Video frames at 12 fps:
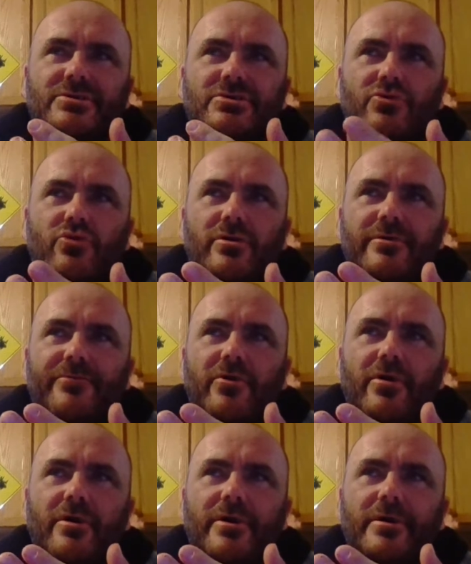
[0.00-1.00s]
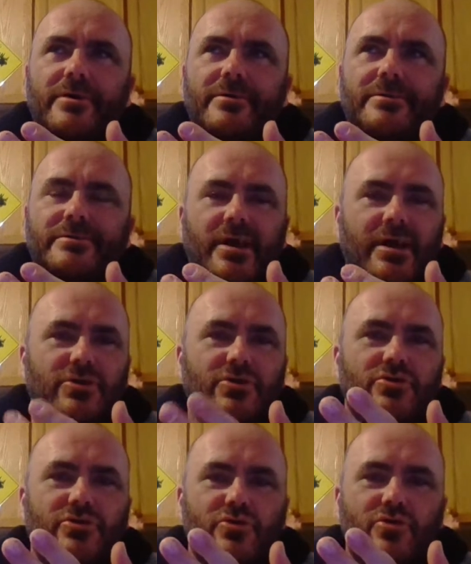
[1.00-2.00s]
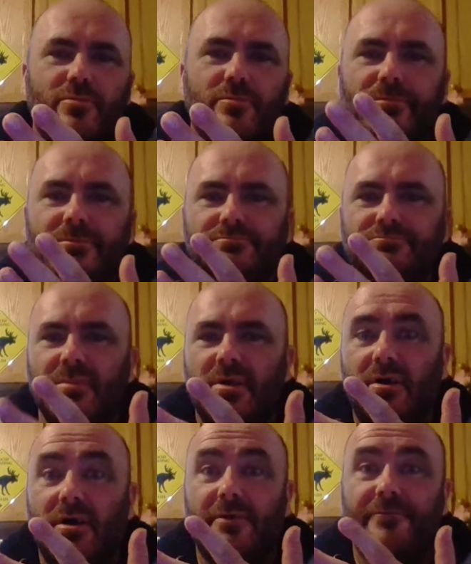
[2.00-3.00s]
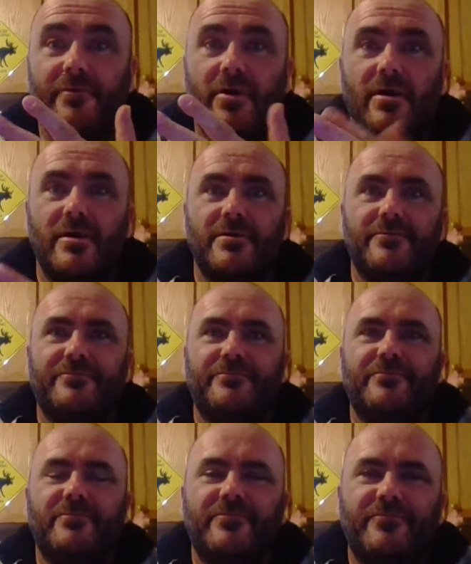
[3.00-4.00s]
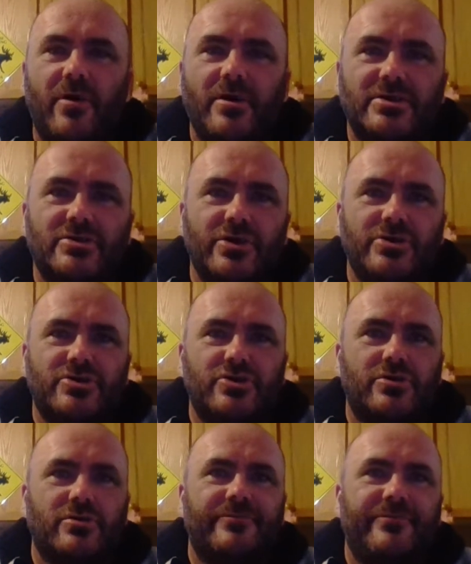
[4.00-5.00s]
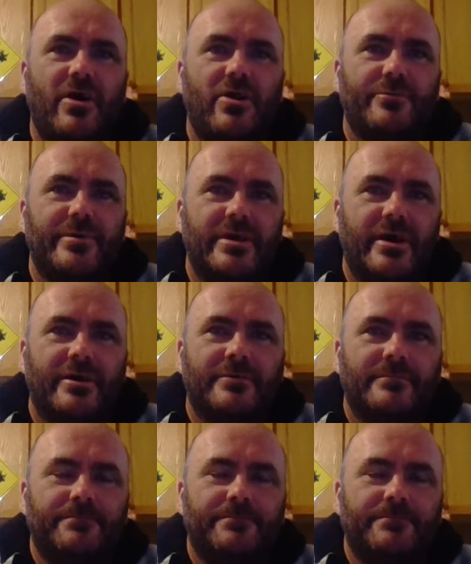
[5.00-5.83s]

Storyfire, and YouTube. I got five sites you can follow me on.